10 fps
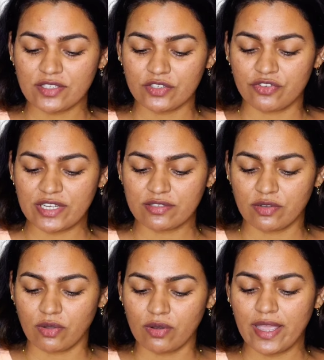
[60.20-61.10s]
last dress
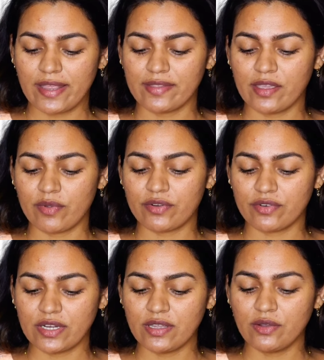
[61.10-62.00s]
haul and they were
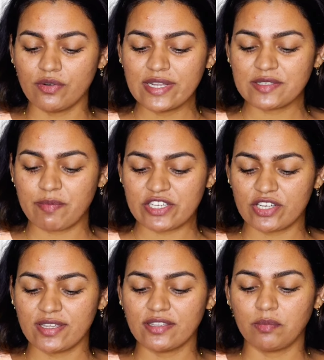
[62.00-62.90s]
really good
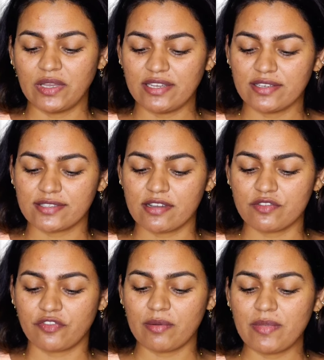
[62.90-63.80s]
especially the pleated
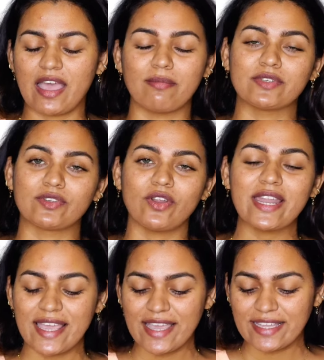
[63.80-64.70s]
skirt from Amazon
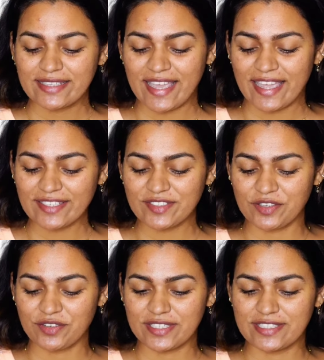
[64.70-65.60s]
Thanks,
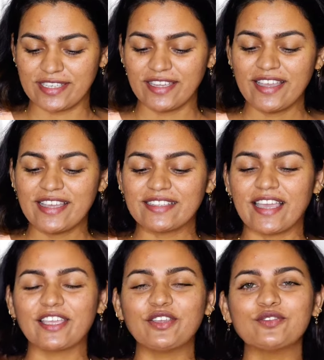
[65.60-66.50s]
Rinsi.
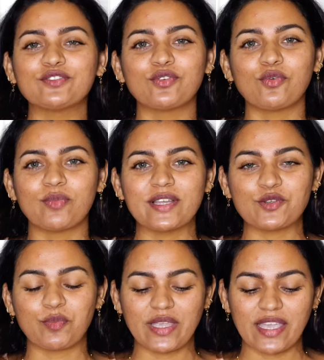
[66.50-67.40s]
Thank you so
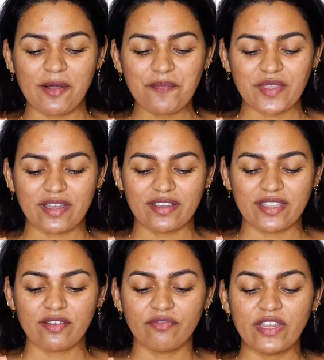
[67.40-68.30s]
much, Pia.
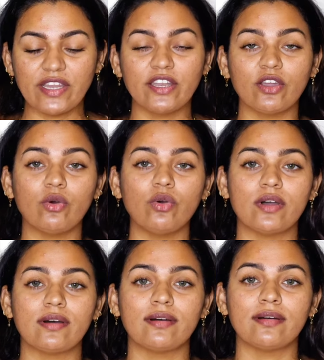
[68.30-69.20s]
Njan video
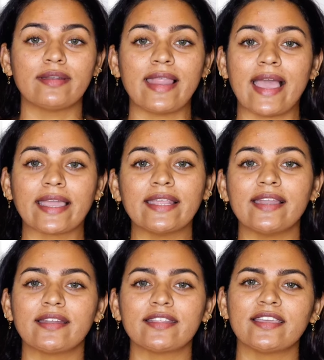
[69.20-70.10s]
lag
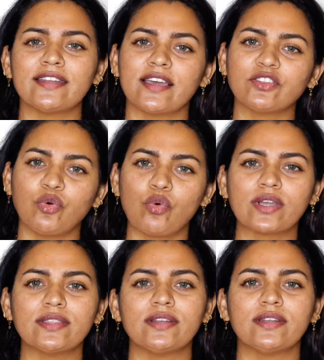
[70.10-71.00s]
illayandu njan idan
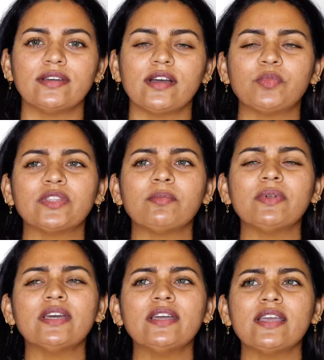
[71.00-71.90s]
nokkunnundu. Appo
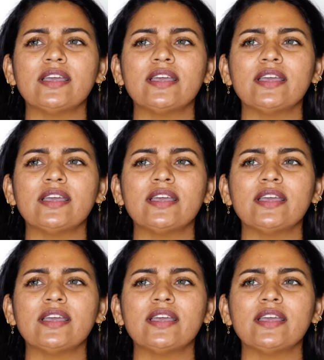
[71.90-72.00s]
nammal